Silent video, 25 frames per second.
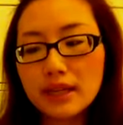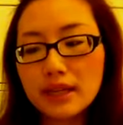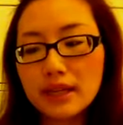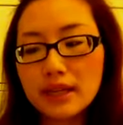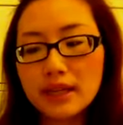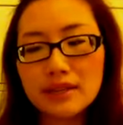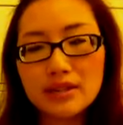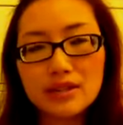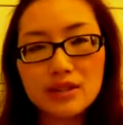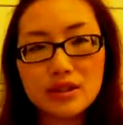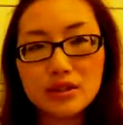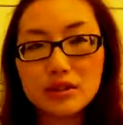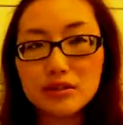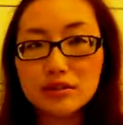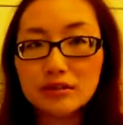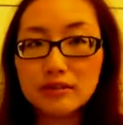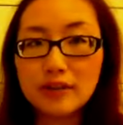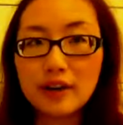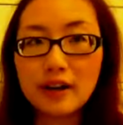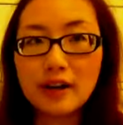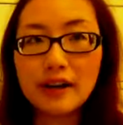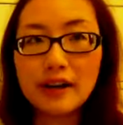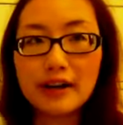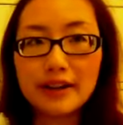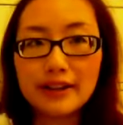And so
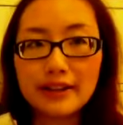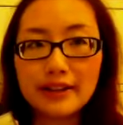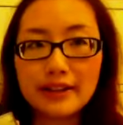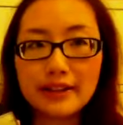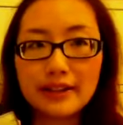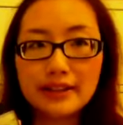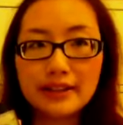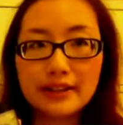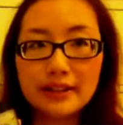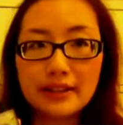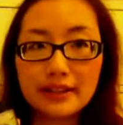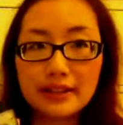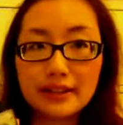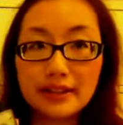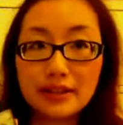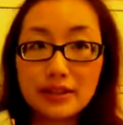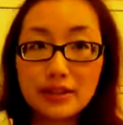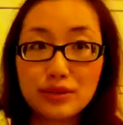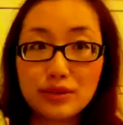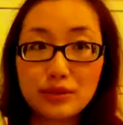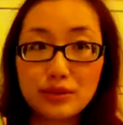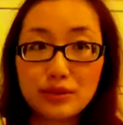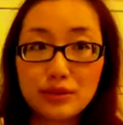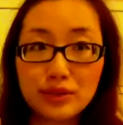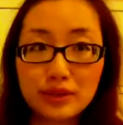far I think that
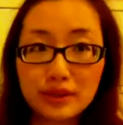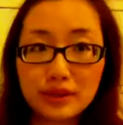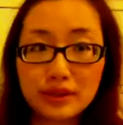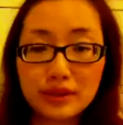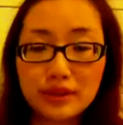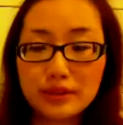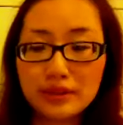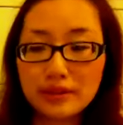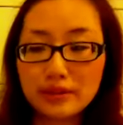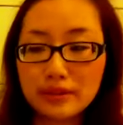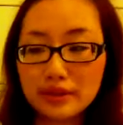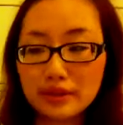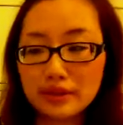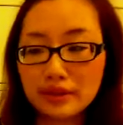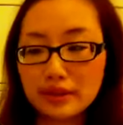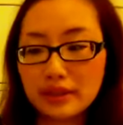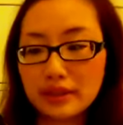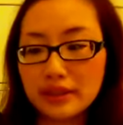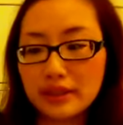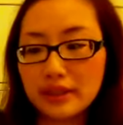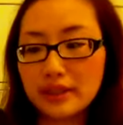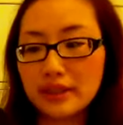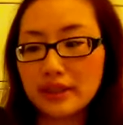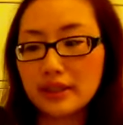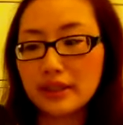is
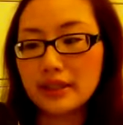really